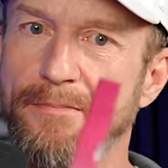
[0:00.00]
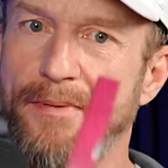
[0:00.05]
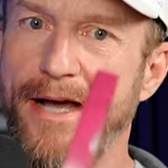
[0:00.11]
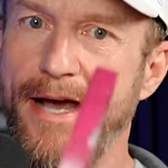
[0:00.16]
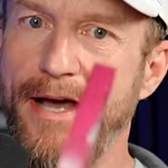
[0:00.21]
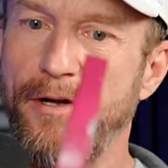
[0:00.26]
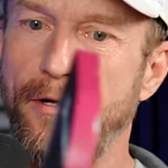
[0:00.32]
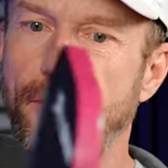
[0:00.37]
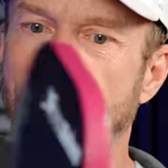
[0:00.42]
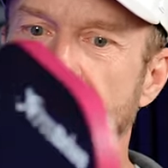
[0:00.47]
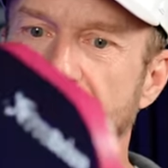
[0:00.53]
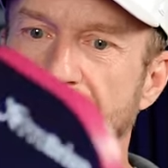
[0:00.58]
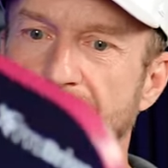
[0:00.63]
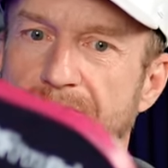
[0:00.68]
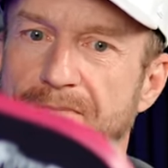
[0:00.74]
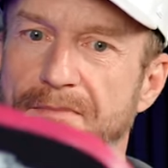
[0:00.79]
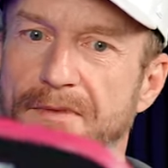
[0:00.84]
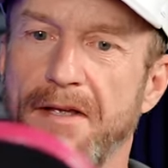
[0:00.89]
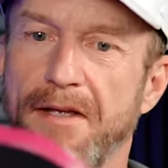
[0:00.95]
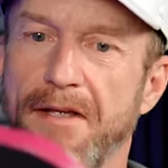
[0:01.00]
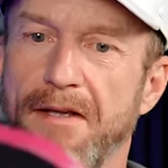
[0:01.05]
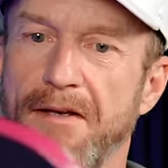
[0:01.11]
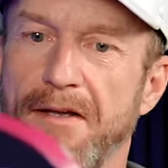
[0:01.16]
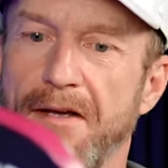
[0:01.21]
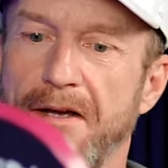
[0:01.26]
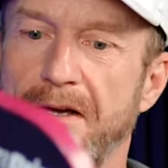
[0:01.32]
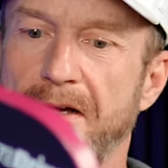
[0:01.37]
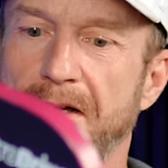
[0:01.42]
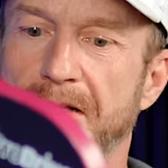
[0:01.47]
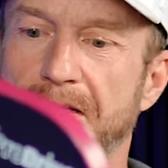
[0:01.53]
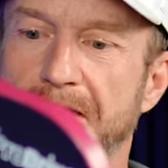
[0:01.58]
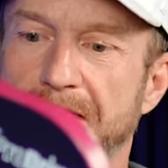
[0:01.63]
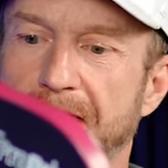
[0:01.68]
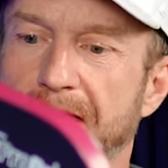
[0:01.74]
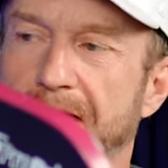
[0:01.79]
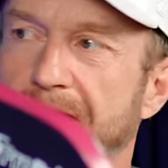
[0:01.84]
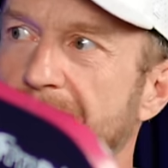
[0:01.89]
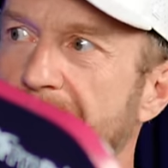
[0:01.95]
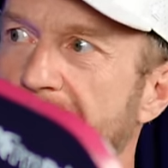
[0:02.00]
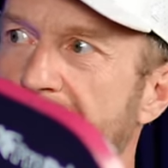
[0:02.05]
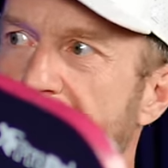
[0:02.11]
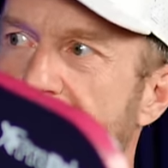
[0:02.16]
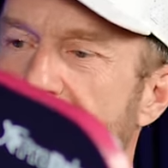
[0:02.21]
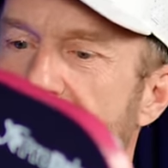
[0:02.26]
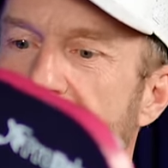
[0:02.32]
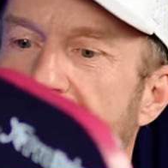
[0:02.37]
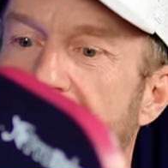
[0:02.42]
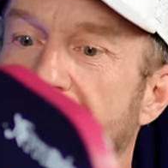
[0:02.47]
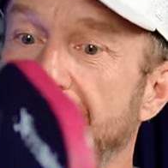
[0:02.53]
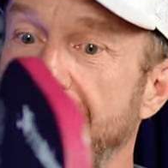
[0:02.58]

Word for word: paddle, and Ooh, uh, that yeah, thing looks good.